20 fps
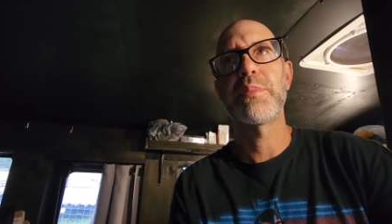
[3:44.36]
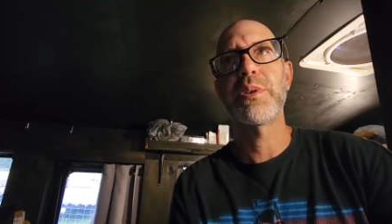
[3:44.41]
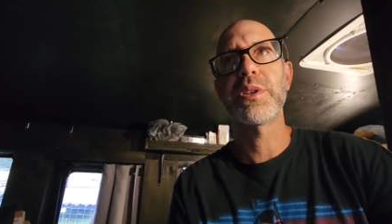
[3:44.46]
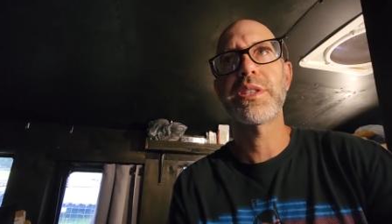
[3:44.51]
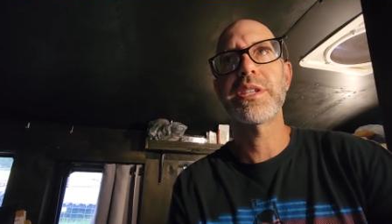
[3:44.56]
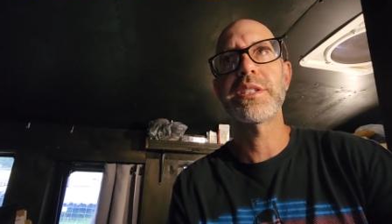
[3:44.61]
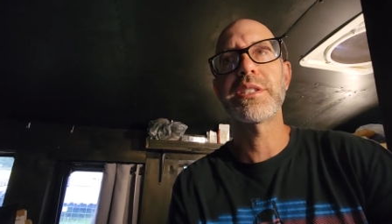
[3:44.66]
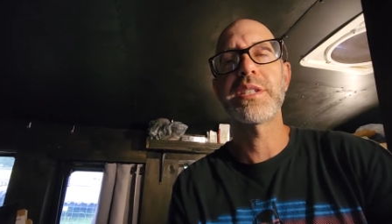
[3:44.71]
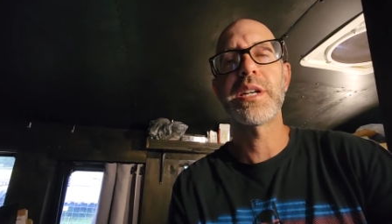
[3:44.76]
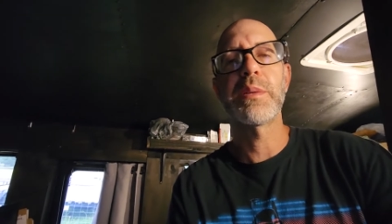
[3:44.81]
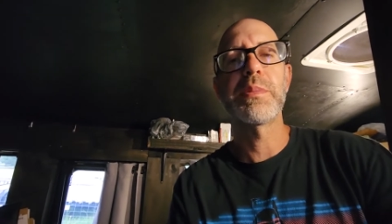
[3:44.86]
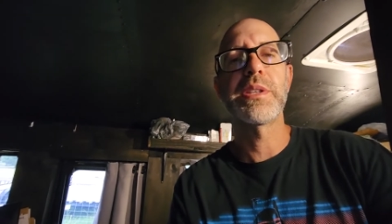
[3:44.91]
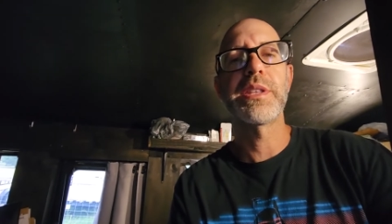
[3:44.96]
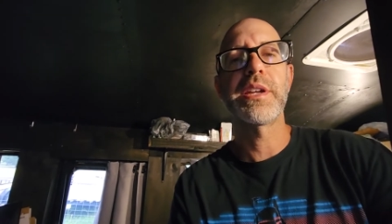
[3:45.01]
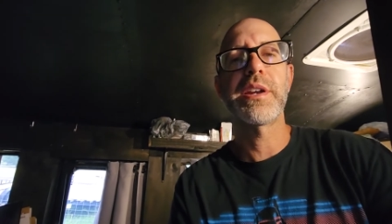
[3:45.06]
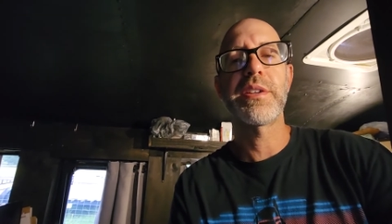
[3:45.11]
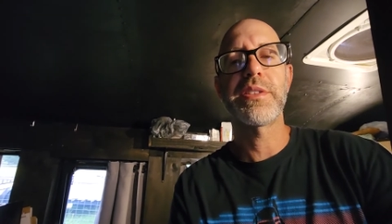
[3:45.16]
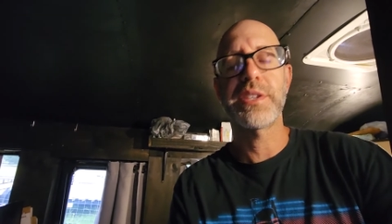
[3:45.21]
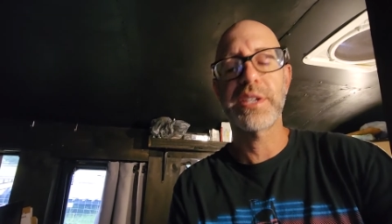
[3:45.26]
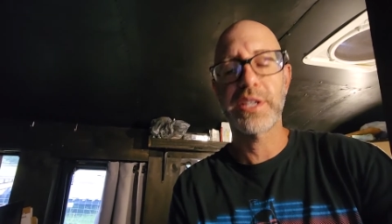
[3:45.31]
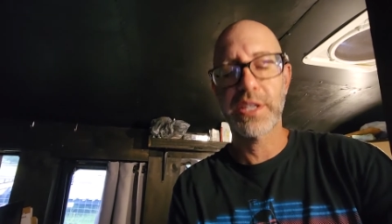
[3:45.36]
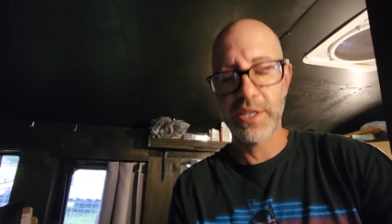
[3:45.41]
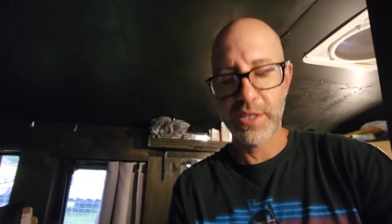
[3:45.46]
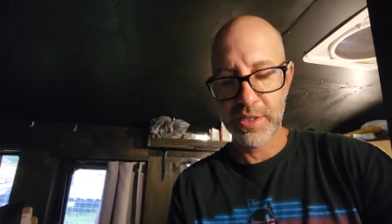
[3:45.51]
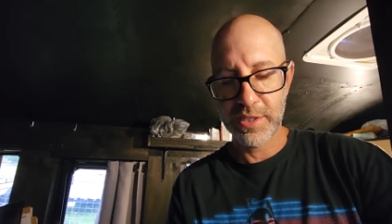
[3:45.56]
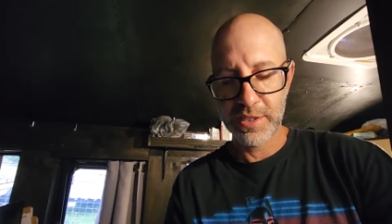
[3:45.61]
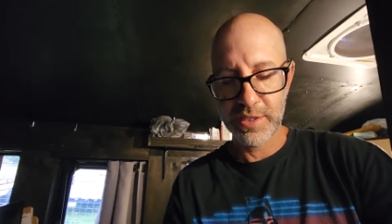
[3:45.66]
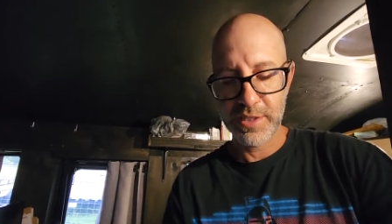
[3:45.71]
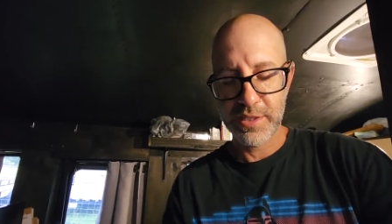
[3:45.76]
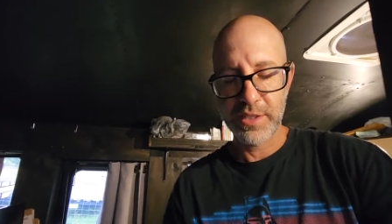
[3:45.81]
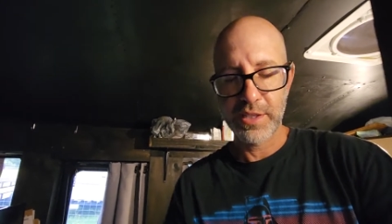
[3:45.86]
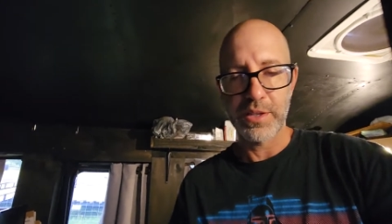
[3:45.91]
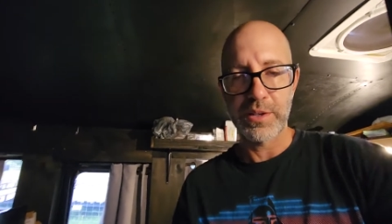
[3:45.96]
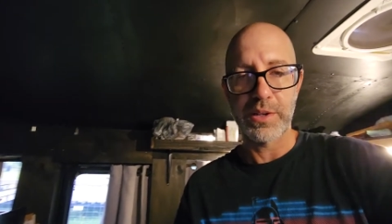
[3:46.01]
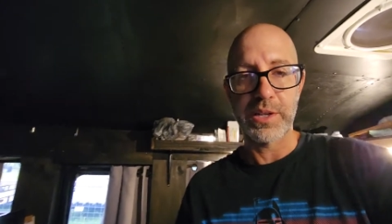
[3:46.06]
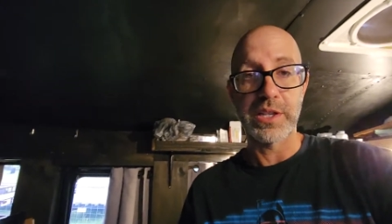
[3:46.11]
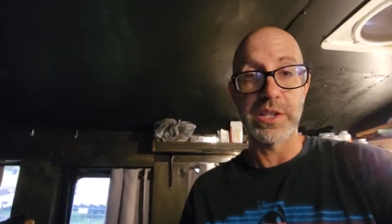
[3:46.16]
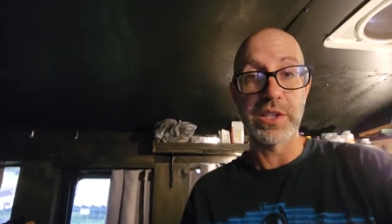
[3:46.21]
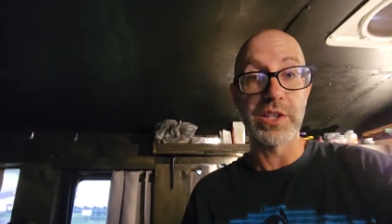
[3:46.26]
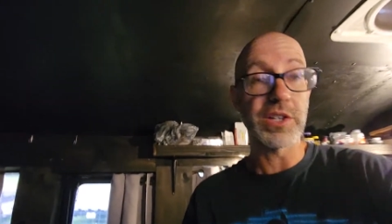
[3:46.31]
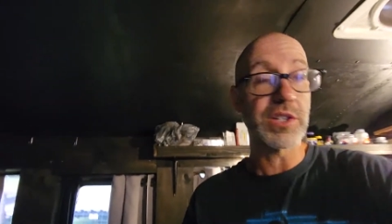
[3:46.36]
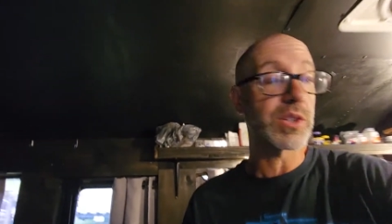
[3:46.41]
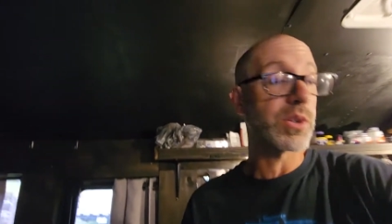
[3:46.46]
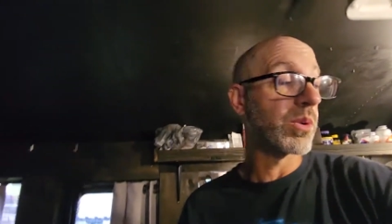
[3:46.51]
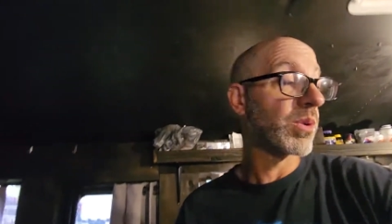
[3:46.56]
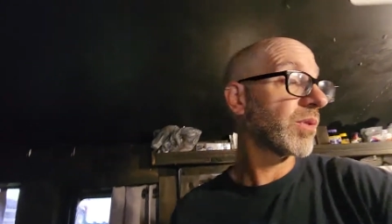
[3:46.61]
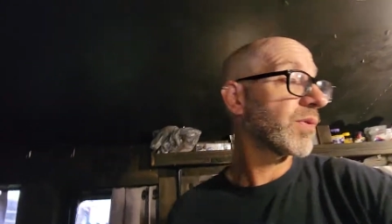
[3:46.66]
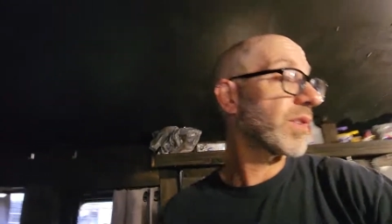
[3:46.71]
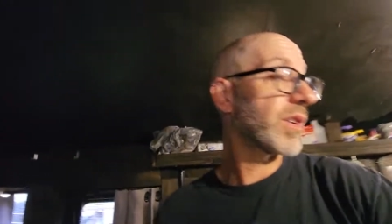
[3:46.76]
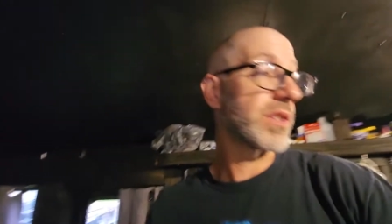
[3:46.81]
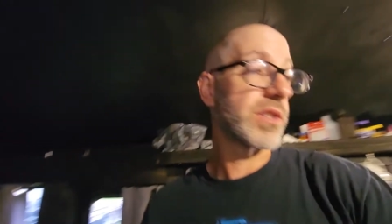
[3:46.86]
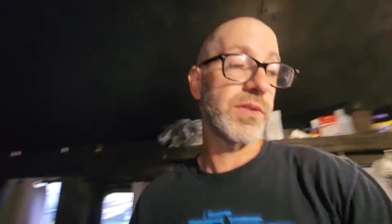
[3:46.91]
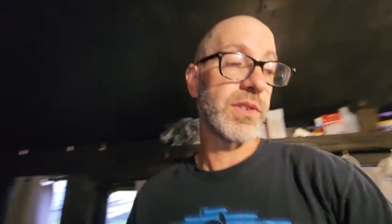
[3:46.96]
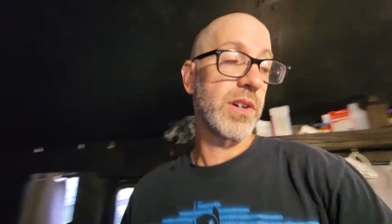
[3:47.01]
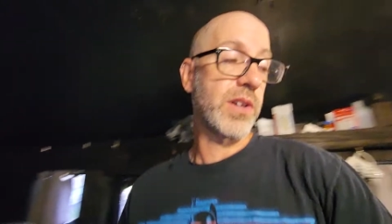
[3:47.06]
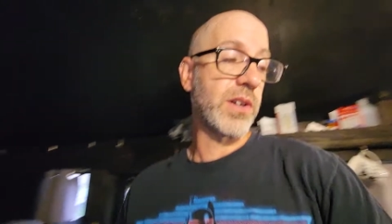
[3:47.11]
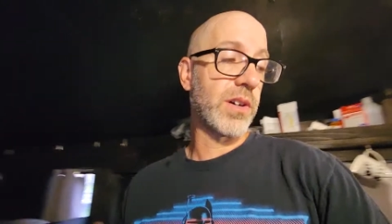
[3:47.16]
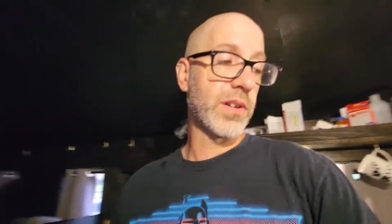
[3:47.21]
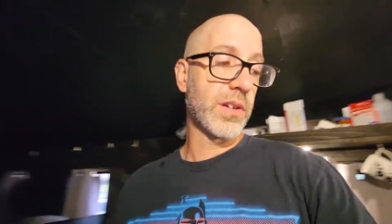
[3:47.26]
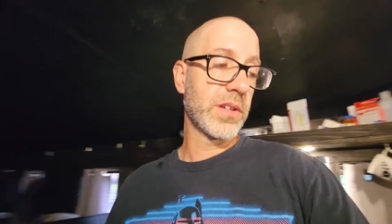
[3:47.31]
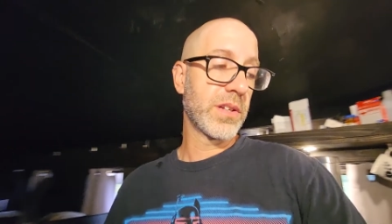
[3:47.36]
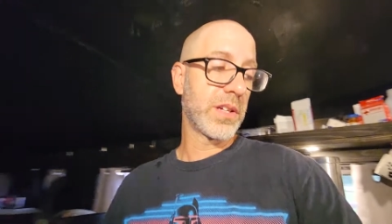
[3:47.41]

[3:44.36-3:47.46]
the tub in there thinking, it looked cool, first of all.